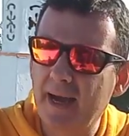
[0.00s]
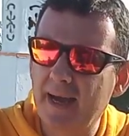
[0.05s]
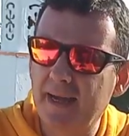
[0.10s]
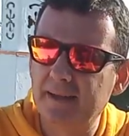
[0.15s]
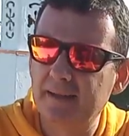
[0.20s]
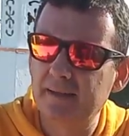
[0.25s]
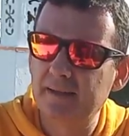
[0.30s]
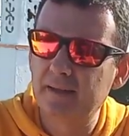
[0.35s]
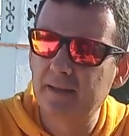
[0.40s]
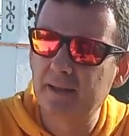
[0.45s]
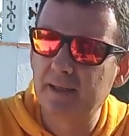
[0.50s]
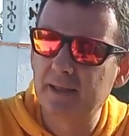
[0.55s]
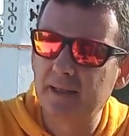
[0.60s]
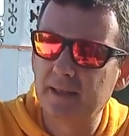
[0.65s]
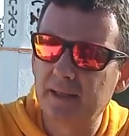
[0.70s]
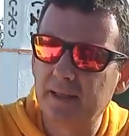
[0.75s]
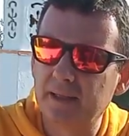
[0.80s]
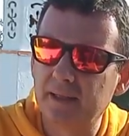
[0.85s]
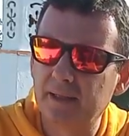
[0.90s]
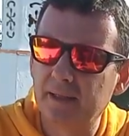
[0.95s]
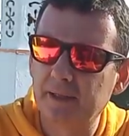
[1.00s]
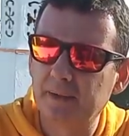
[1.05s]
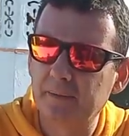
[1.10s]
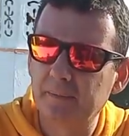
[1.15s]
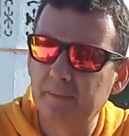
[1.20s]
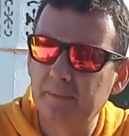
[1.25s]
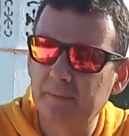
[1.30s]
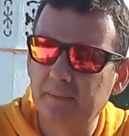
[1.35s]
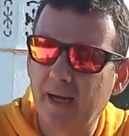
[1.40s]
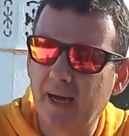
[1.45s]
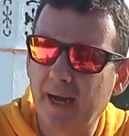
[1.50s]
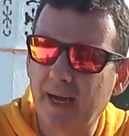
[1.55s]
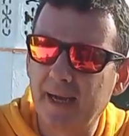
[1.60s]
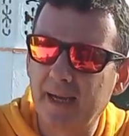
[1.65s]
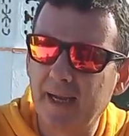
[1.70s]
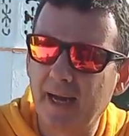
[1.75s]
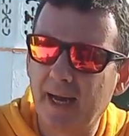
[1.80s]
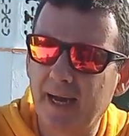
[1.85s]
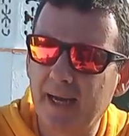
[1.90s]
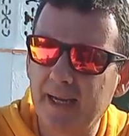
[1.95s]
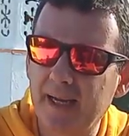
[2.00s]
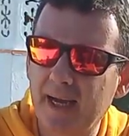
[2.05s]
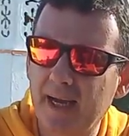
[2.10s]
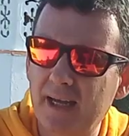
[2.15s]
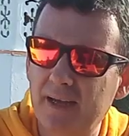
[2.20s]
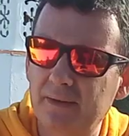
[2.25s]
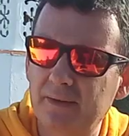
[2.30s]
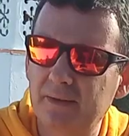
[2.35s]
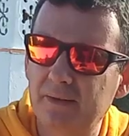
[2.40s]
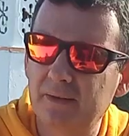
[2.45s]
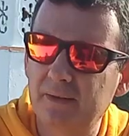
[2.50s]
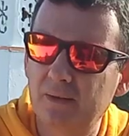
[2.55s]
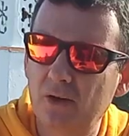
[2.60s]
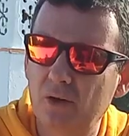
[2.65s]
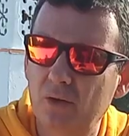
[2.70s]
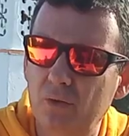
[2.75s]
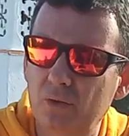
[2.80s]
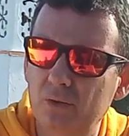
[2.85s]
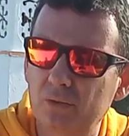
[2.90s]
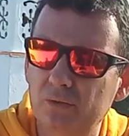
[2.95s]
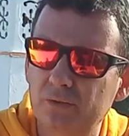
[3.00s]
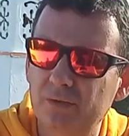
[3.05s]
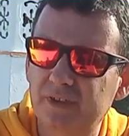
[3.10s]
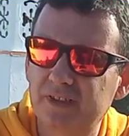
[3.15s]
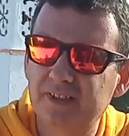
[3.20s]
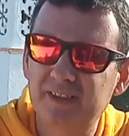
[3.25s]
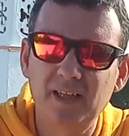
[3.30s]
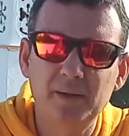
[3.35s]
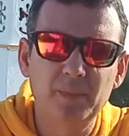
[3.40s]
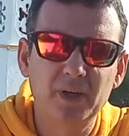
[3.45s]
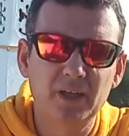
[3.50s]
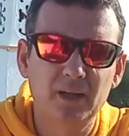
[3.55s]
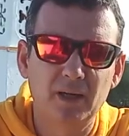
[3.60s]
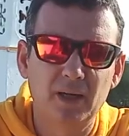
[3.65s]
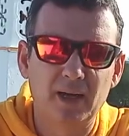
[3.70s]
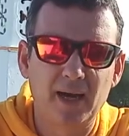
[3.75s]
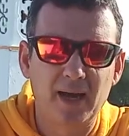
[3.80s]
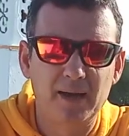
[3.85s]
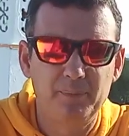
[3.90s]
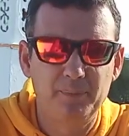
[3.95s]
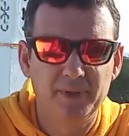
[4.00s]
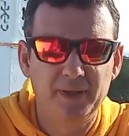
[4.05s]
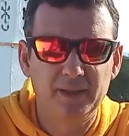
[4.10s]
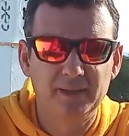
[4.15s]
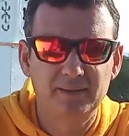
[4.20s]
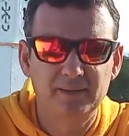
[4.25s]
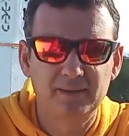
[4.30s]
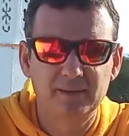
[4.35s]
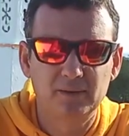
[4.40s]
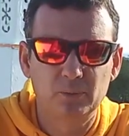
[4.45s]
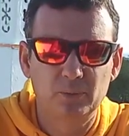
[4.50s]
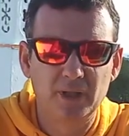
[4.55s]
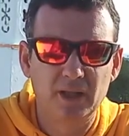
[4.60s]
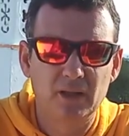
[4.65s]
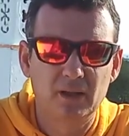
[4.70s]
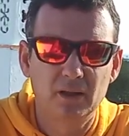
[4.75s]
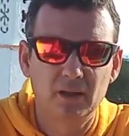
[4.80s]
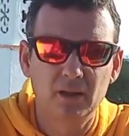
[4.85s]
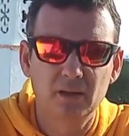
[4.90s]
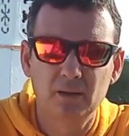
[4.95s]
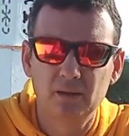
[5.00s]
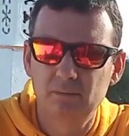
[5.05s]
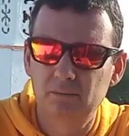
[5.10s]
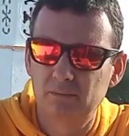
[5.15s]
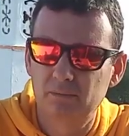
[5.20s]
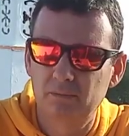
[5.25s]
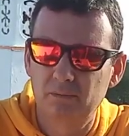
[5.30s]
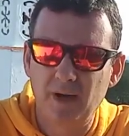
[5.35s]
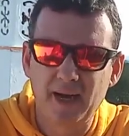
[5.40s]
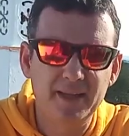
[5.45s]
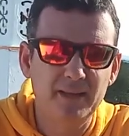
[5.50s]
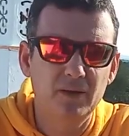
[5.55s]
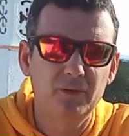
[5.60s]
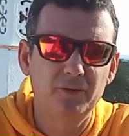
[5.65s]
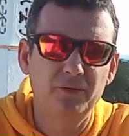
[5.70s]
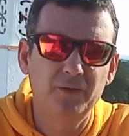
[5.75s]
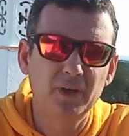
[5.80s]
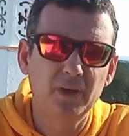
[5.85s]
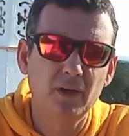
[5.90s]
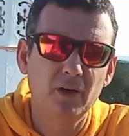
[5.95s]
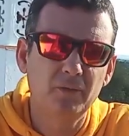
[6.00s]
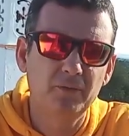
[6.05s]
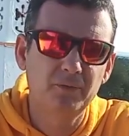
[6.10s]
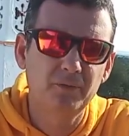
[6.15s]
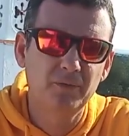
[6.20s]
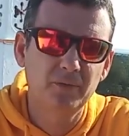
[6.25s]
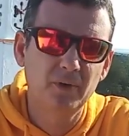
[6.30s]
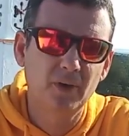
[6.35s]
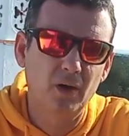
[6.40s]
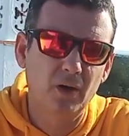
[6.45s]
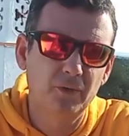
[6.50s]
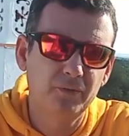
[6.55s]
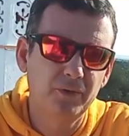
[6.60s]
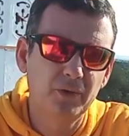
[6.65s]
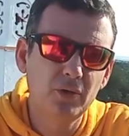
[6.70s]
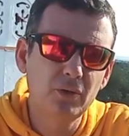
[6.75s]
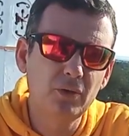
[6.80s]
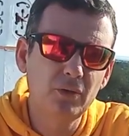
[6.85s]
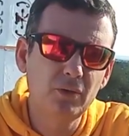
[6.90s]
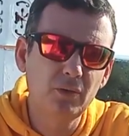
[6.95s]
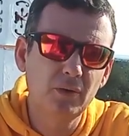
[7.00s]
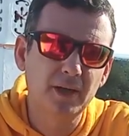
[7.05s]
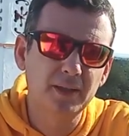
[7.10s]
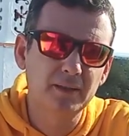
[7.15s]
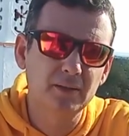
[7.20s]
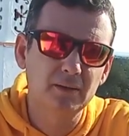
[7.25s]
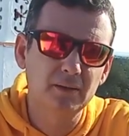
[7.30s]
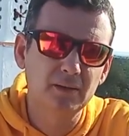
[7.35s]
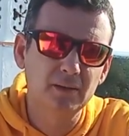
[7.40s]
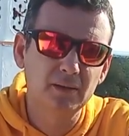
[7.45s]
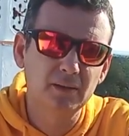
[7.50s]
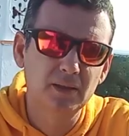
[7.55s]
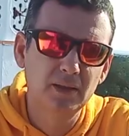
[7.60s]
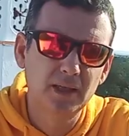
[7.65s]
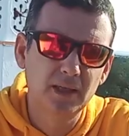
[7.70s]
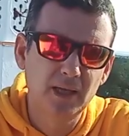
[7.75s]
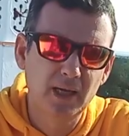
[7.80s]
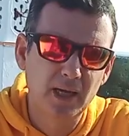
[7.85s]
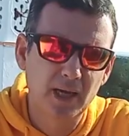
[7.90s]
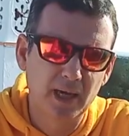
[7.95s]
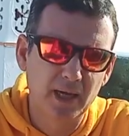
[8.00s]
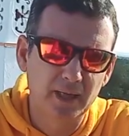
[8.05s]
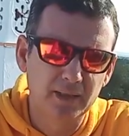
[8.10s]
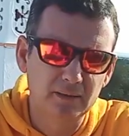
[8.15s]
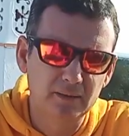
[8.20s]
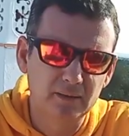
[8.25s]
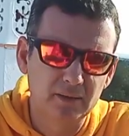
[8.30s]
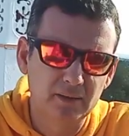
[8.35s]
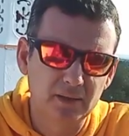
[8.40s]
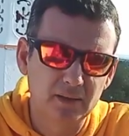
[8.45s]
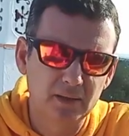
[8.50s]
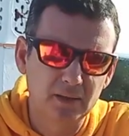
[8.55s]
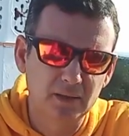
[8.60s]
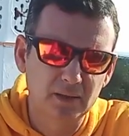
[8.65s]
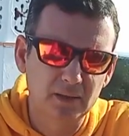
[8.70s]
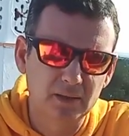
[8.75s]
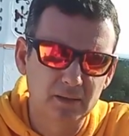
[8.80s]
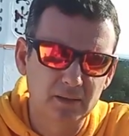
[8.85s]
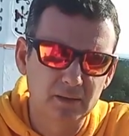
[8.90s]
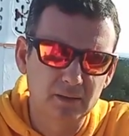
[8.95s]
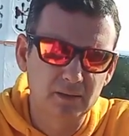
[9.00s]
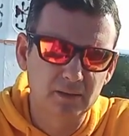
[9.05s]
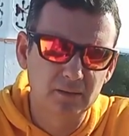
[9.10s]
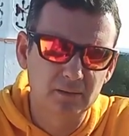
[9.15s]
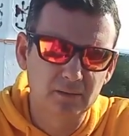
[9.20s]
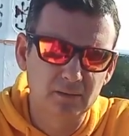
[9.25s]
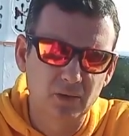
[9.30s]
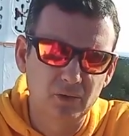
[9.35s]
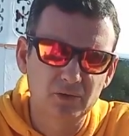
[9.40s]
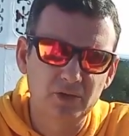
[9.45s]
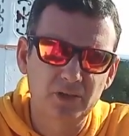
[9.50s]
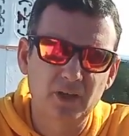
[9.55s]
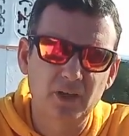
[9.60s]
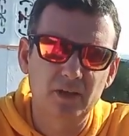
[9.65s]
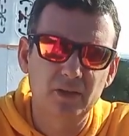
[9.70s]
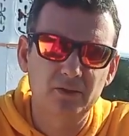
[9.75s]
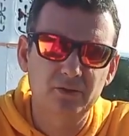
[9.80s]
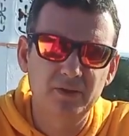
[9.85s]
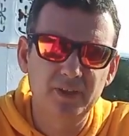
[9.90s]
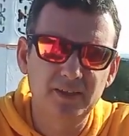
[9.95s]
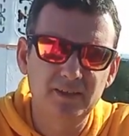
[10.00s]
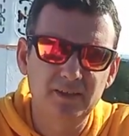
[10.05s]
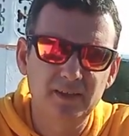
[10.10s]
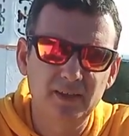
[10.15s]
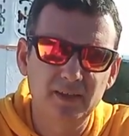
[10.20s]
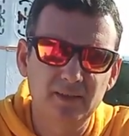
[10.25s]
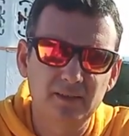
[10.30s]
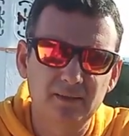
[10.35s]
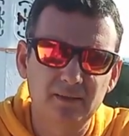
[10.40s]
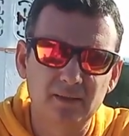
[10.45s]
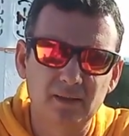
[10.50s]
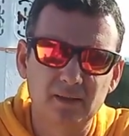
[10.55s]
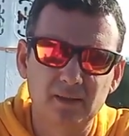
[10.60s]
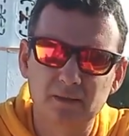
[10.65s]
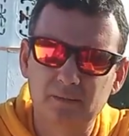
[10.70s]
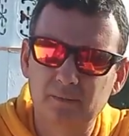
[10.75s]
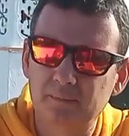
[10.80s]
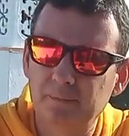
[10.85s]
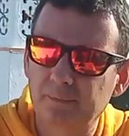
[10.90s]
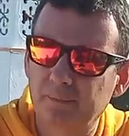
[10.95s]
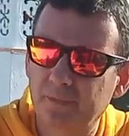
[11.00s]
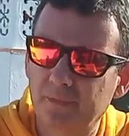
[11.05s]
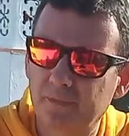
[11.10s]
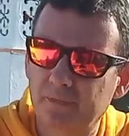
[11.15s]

And uh, I, I had no similar eyepiece with wider field of, of view and and uh, those characteristics. And